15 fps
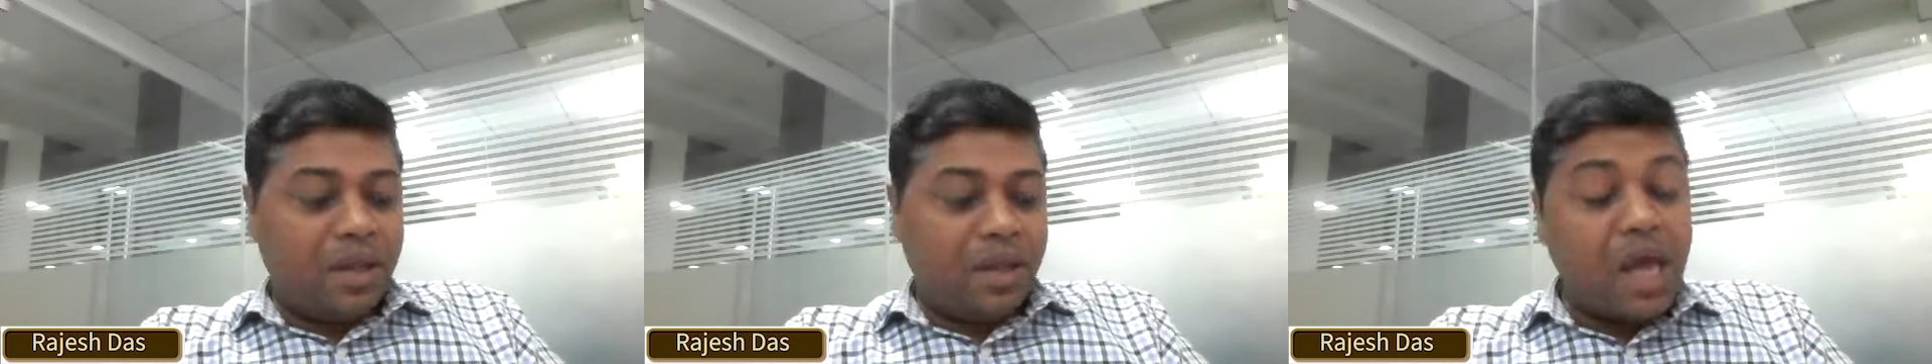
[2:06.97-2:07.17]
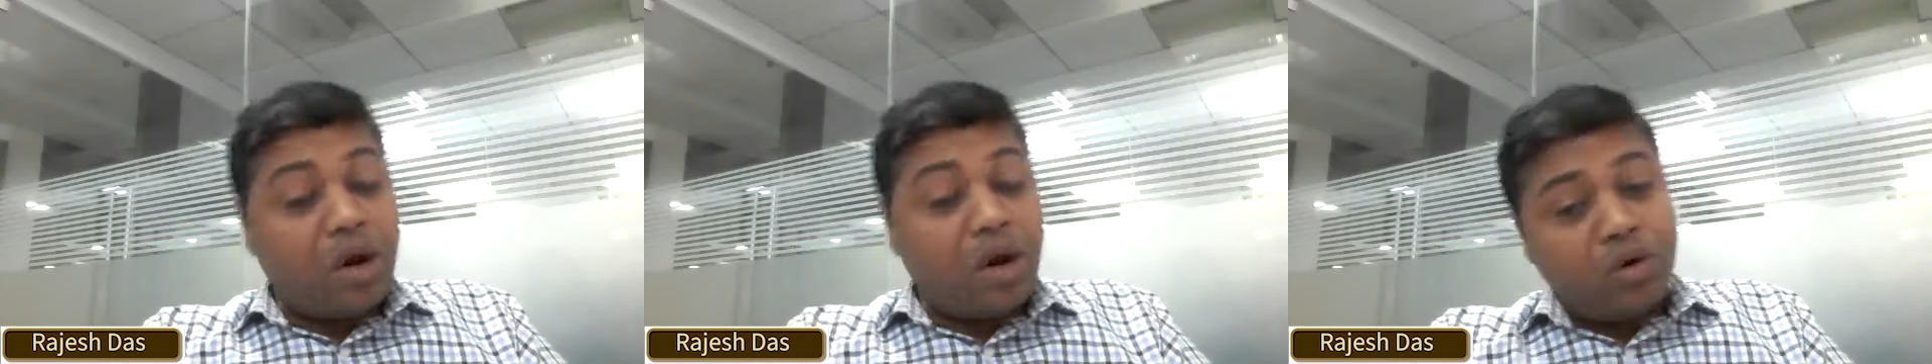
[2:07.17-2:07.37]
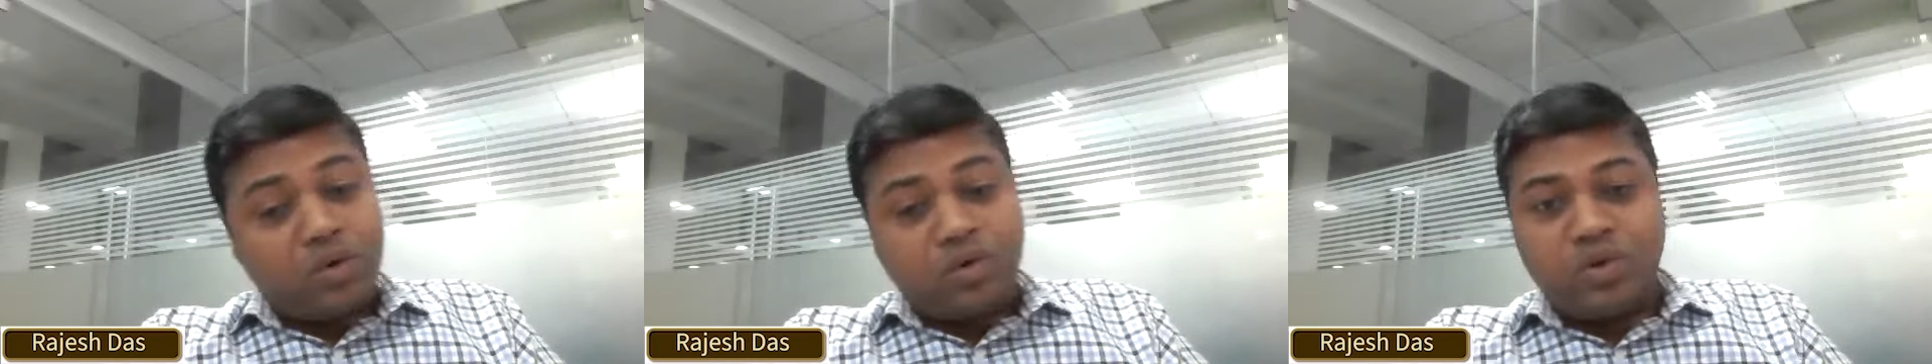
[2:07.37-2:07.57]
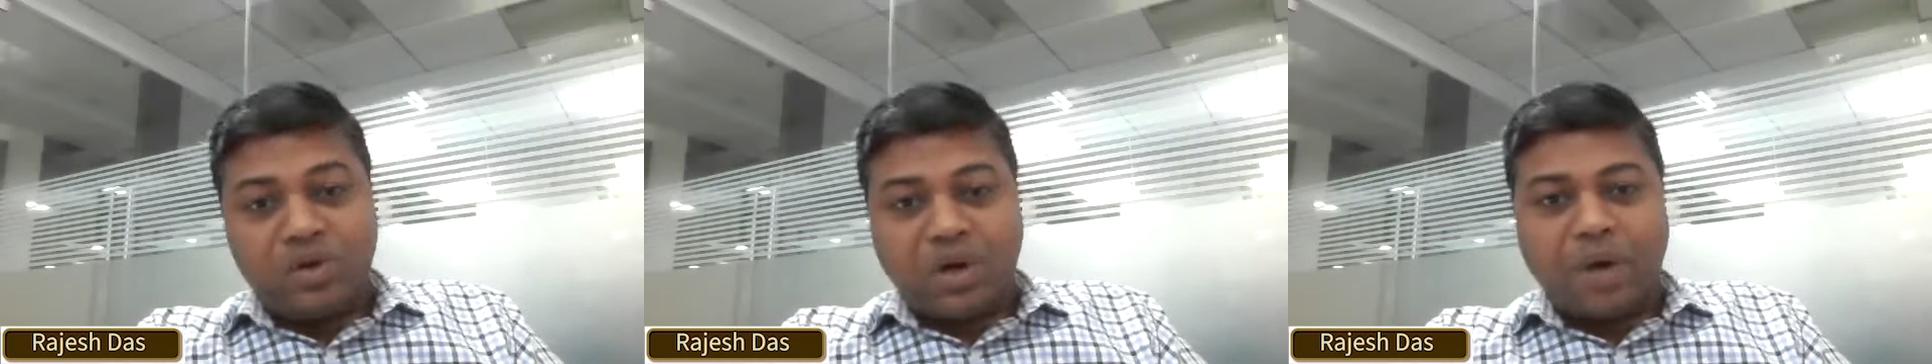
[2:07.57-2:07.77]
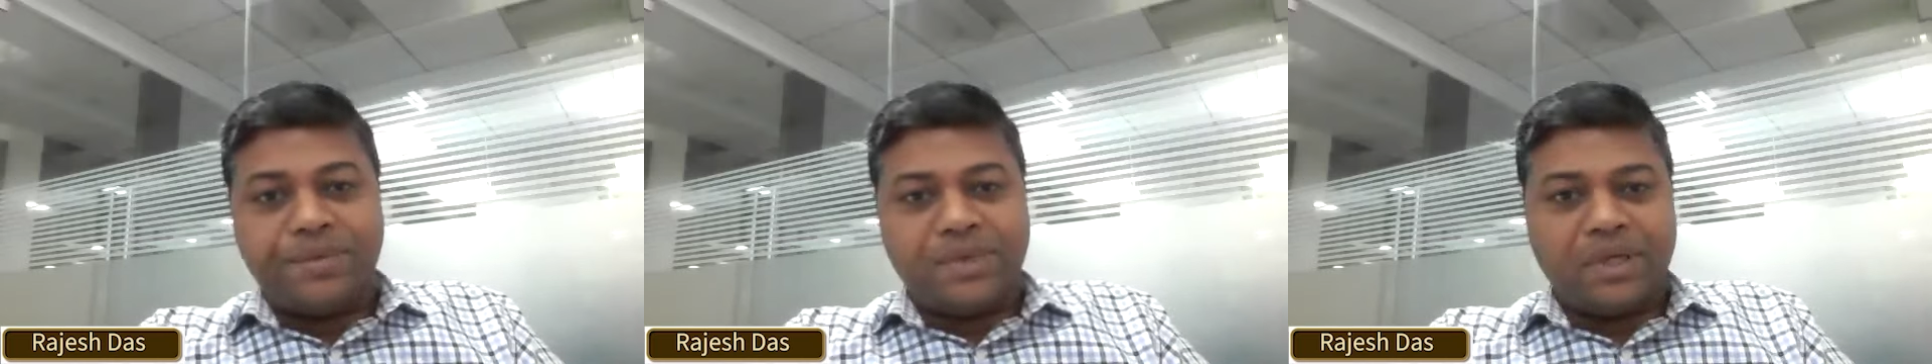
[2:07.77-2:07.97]
they are also the
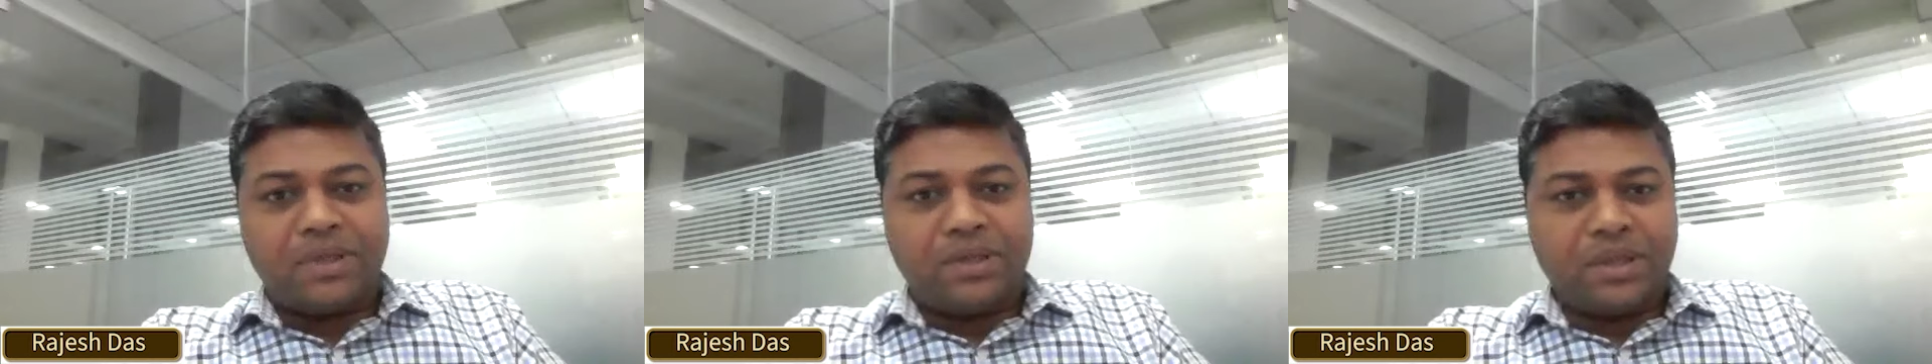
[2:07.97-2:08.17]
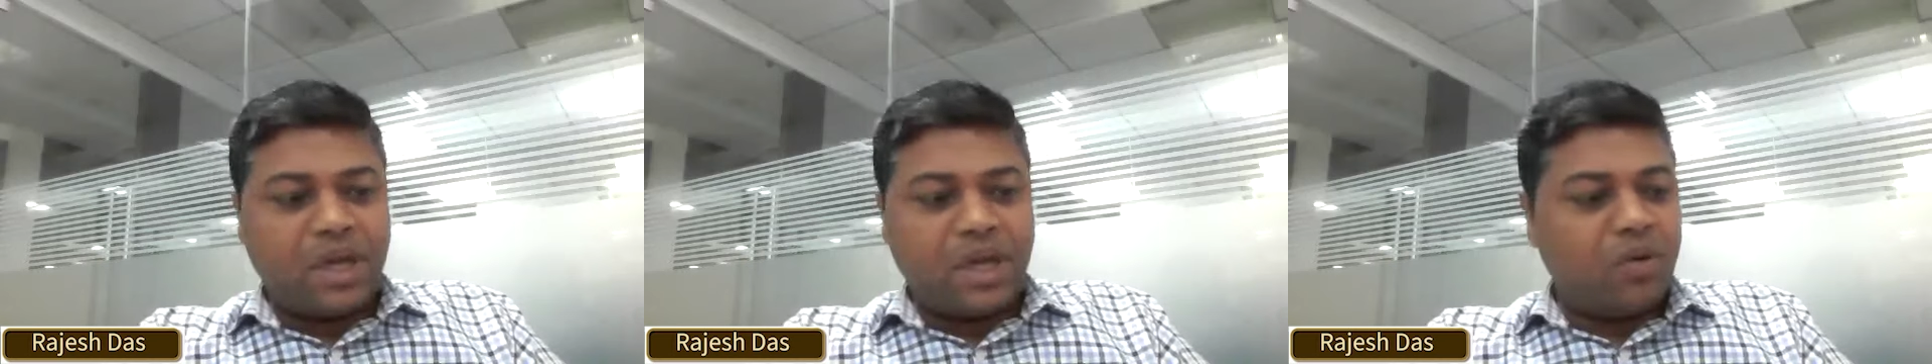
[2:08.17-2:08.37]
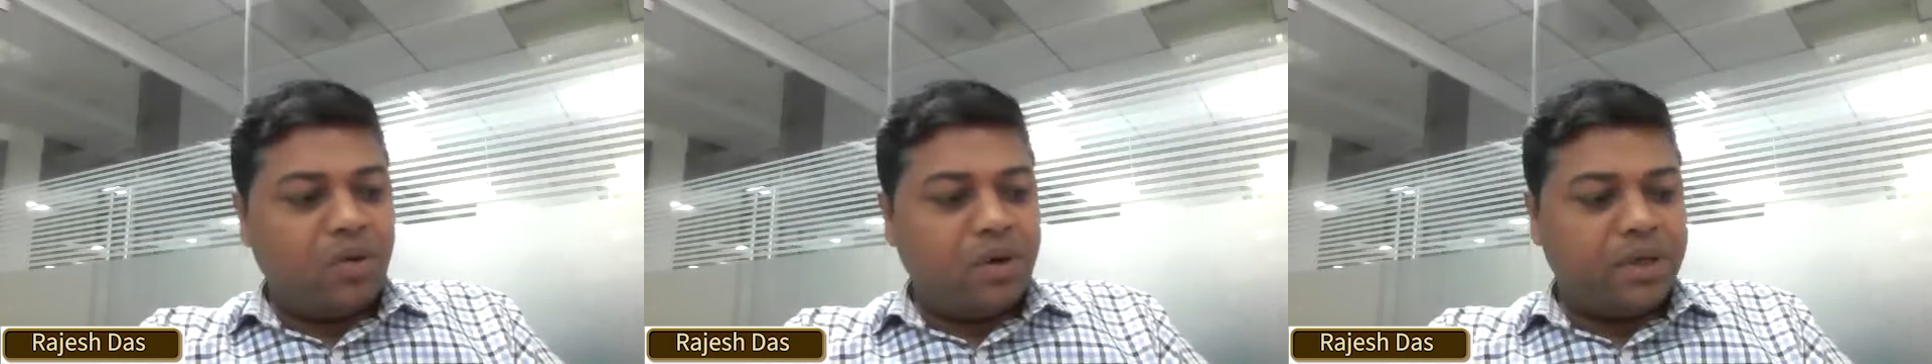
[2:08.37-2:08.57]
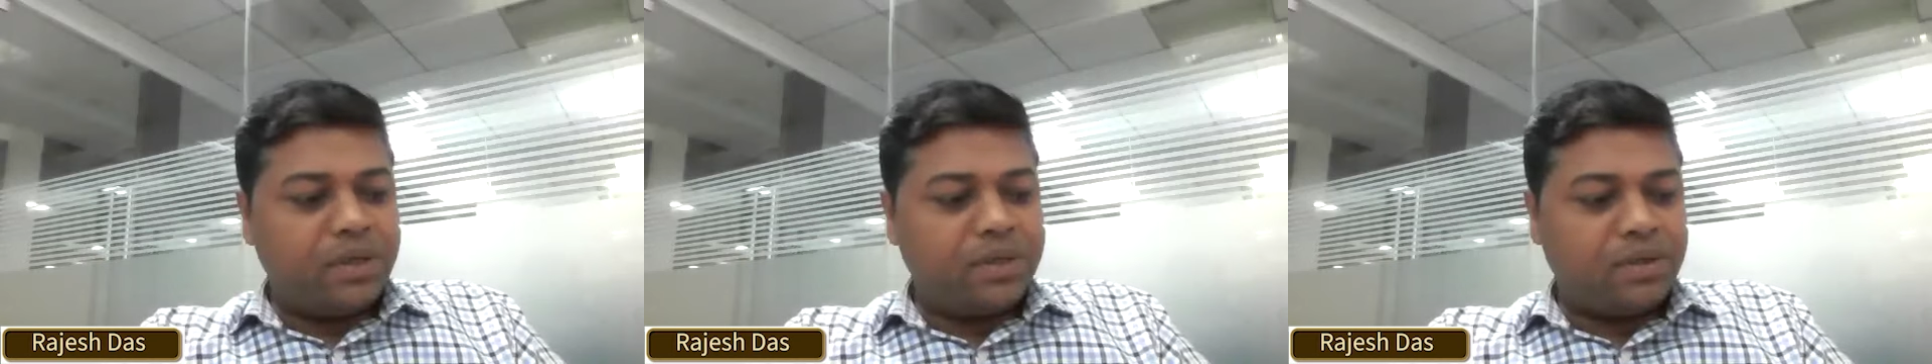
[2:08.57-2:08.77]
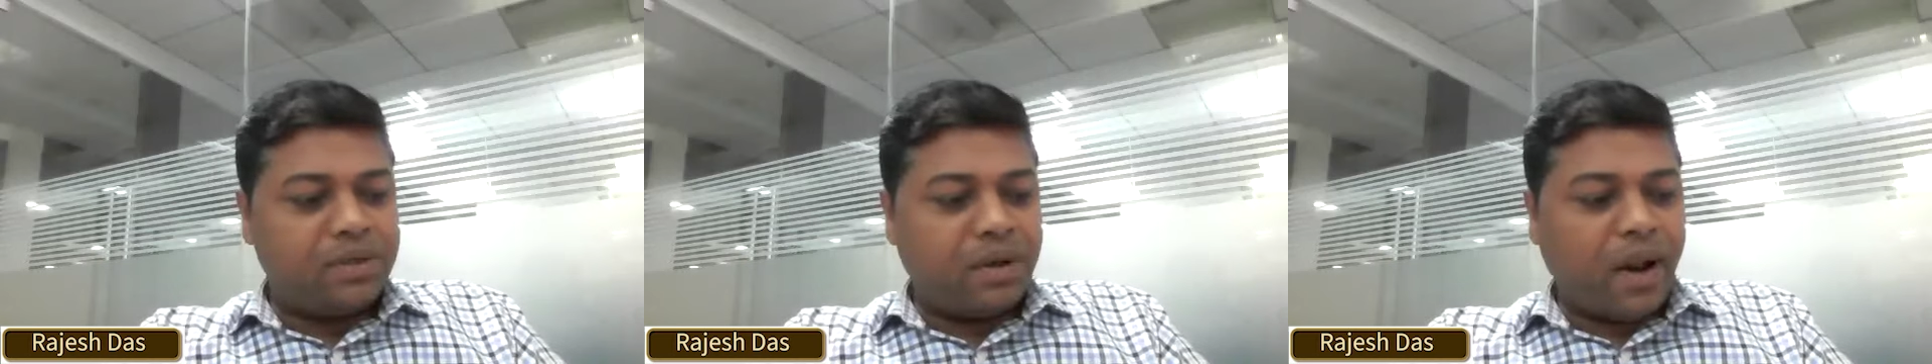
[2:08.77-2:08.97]
top
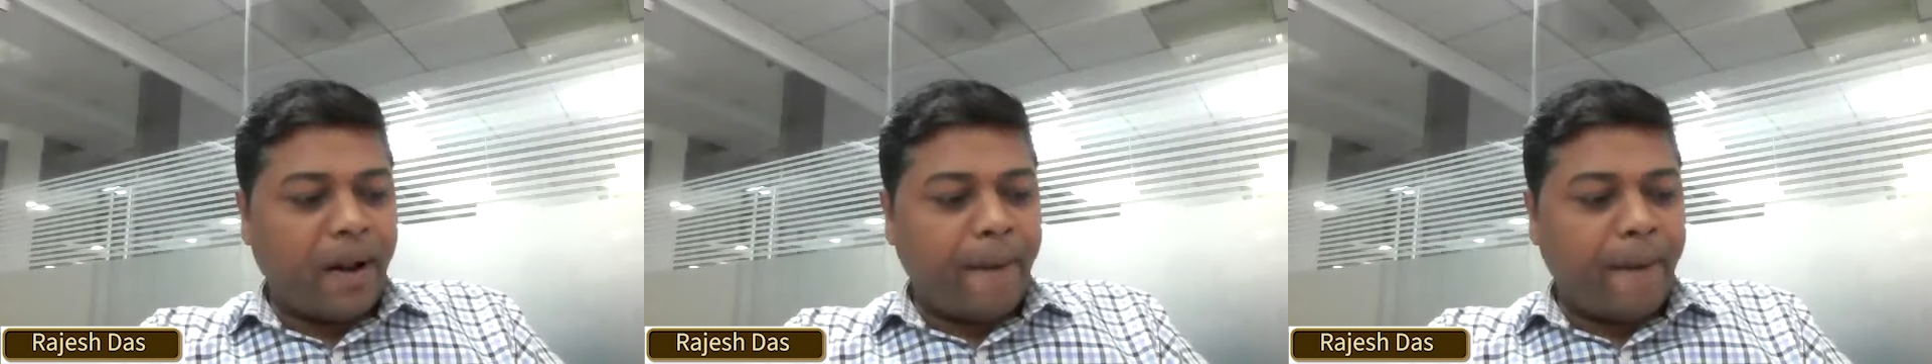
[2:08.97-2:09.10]
stakeholders.